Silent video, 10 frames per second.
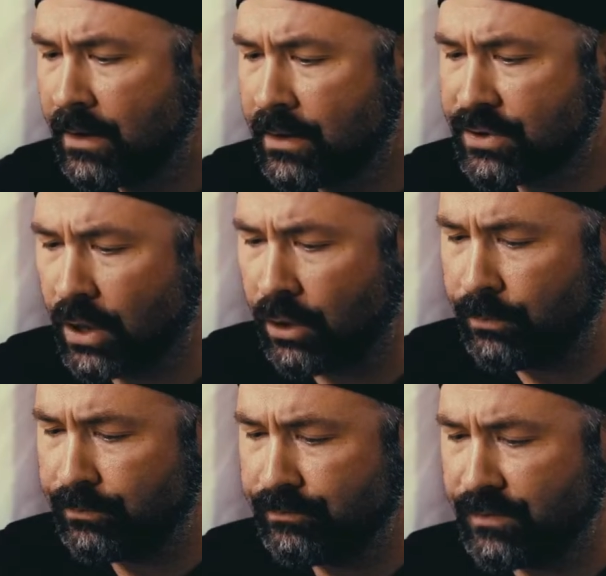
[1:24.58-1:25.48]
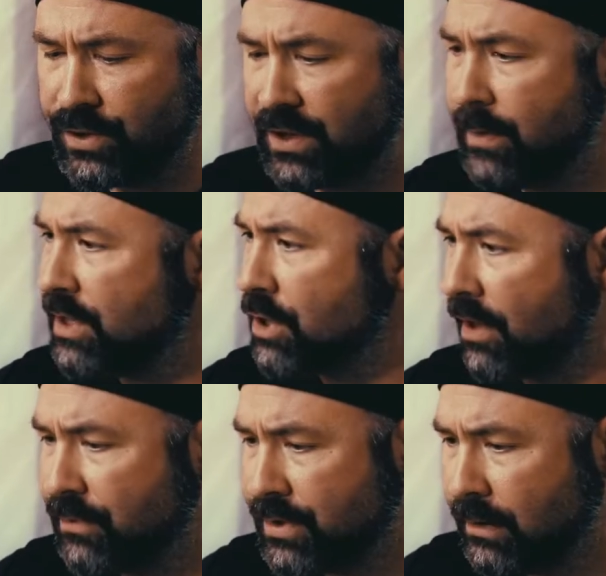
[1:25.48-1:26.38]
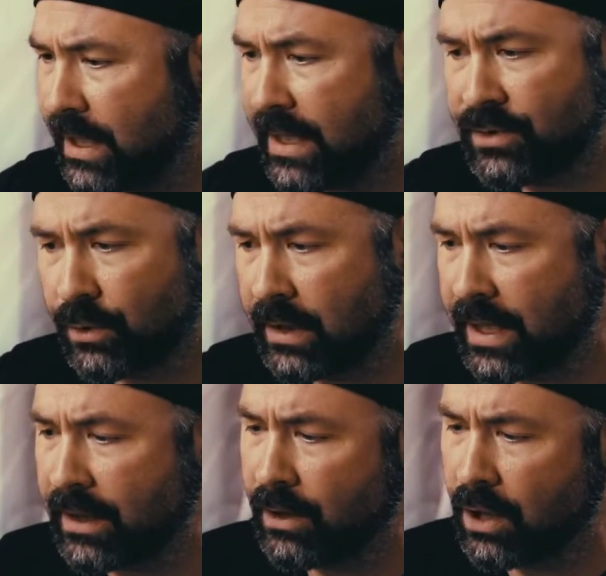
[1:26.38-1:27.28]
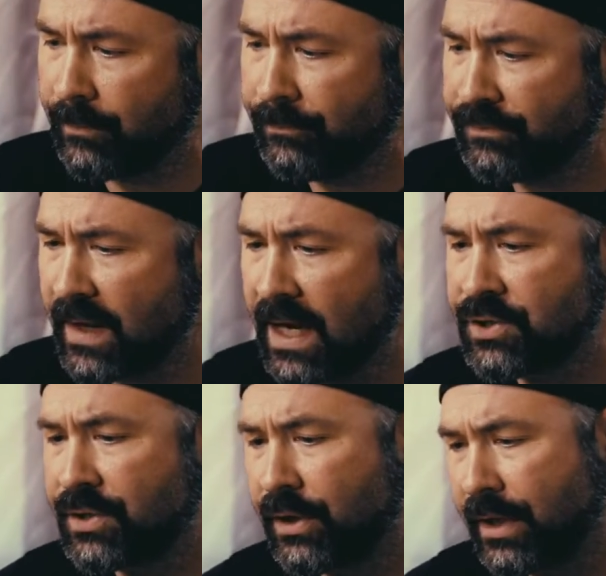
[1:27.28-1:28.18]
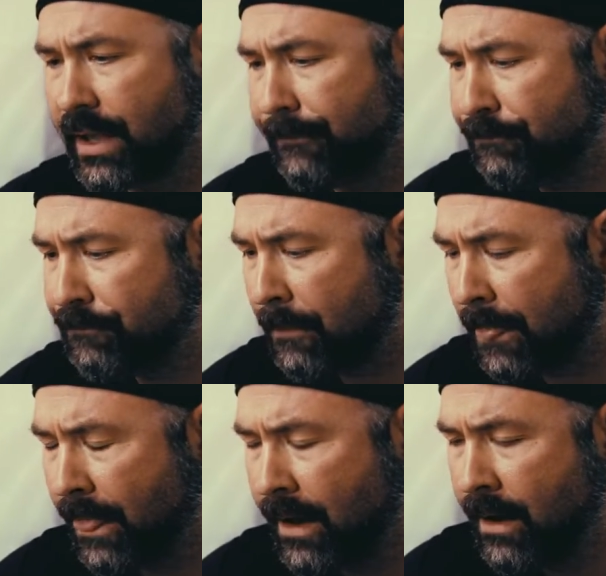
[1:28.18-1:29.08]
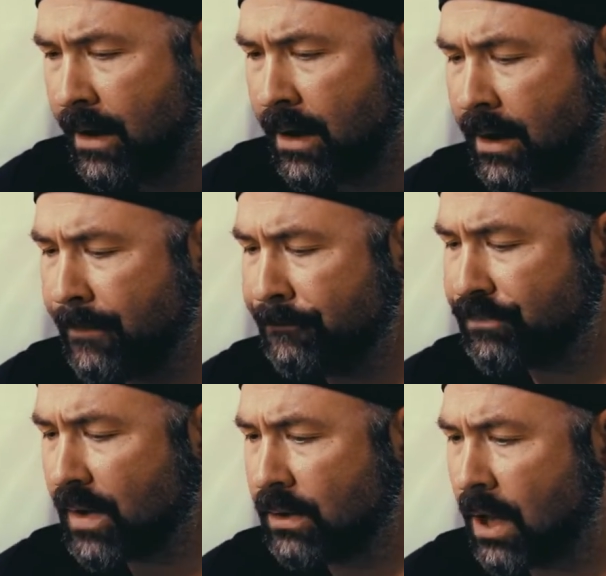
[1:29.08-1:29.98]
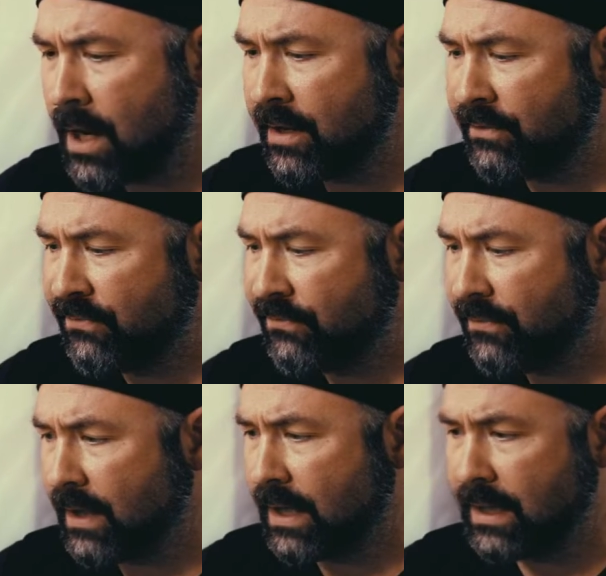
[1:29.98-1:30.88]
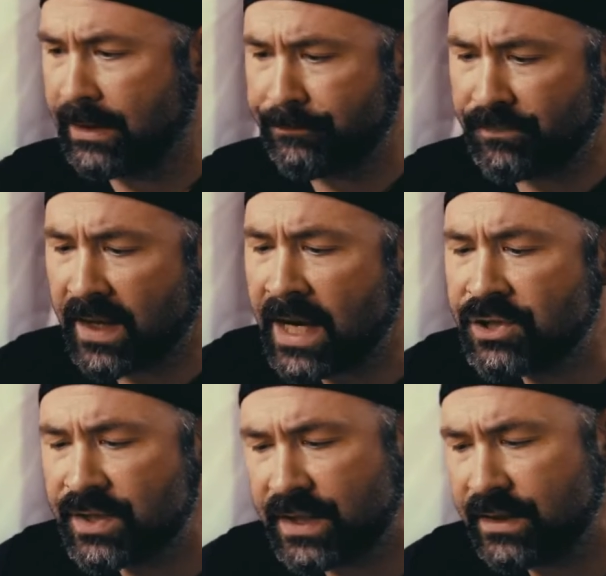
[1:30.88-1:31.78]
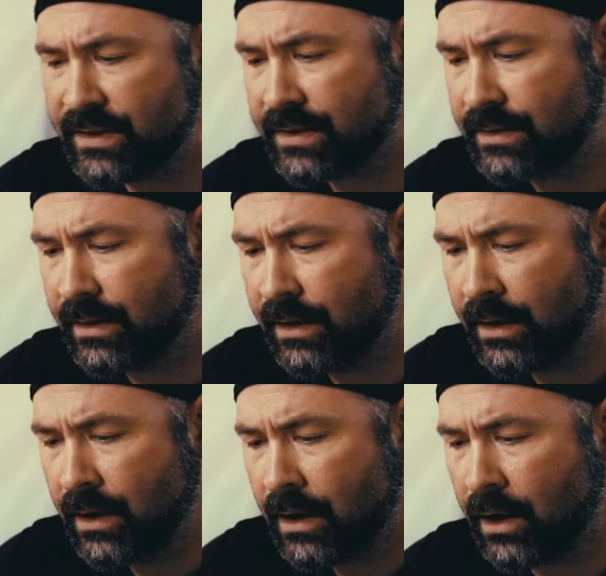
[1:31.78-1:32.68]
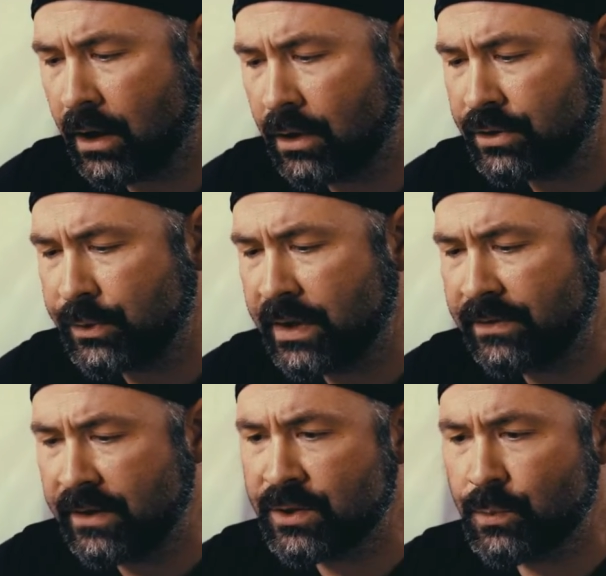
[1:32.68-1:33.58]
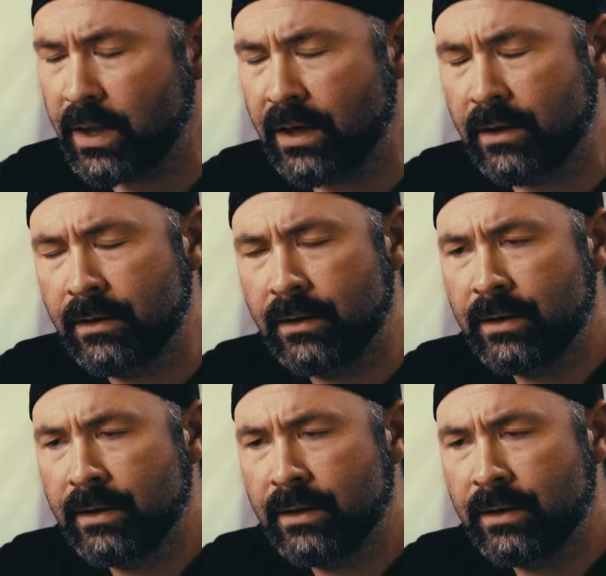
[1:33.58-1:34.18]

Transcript: So should they be shot through two legs or a leg and an arm? Extra tourniquet. A lot of agencies are doing things where